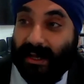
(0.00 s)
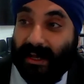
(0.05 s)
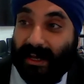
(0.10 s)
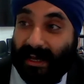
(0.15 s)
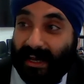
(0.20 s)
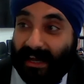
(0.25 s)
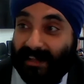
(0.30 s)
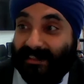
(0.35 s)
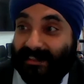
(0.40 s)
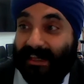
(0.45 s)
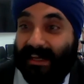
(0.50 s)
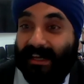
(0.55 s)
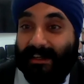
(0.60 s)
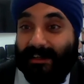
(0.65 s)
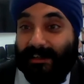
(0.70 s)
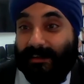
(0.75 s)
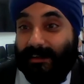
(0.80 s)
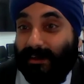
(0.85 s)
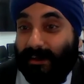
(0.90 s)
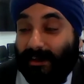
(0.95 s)
And
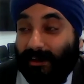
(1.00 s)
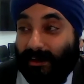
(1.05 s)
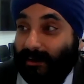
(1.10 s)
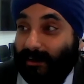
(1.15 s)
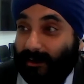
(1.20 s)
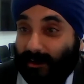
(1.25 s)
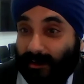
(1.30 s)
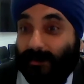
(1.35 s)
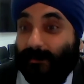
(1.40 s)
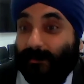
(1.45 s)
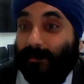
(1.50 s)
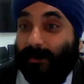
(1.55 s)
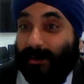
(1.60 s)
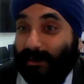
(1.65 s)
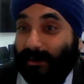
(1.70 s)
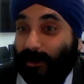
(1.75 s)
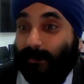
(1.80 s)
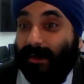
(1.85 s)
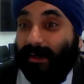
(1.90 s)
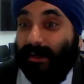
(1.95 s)
then, you know what?
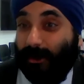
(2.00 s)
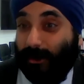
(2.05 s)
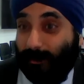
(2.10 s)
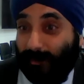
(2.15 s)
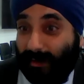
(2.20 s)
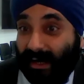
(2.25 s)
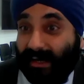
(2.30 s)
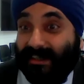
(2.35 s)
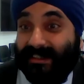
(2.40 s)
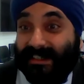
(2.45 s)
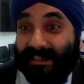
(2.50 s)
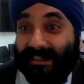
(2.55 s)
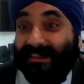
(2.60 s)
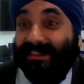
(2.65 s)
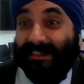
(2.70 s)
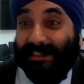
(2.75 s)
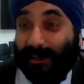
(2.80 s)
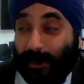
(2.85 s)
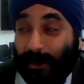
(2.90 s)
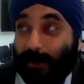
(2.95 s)
You'll be curating
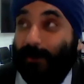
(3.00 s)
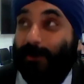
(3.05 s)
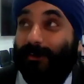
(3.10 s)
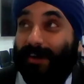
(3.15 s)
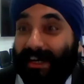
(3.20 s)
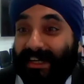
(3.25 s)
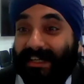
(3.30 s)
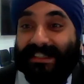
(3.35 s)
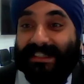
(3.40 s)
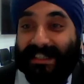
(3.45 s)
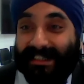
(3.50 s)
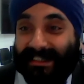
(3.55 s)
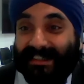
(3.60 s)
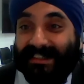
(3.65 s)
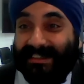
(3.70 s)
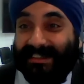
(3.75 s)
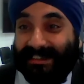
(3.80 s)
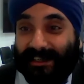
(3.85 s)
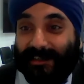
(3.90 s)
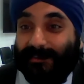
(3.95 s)

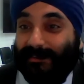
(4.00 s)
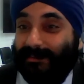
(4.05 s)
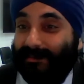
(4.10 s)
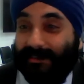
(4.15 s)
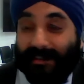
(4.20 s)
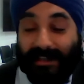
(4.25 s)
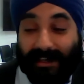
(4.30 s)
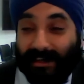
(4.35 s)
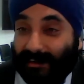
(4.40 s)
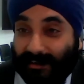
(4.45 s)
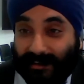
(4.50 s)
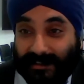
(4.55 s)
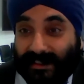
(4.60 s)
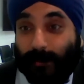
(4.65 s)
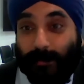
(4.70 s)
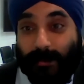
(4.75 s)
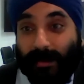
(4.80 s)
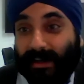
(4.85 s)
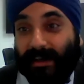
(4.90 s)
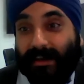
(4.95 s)
this stuff, because
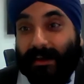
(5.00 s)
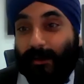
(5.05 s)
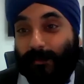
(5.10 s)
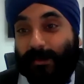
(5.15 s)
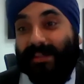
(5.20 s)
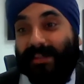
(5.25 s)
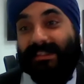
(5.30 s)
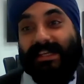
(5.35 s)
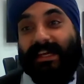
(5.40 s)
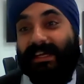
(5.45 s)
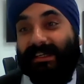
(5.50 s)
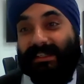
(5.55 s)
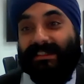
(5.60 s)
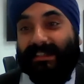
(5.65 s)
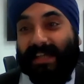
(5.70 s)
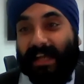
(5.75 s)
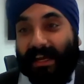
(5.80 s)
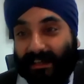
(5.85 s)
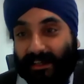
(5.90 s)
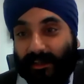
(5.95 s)
they'll want to, once they
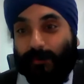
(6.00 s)
understand it, they'll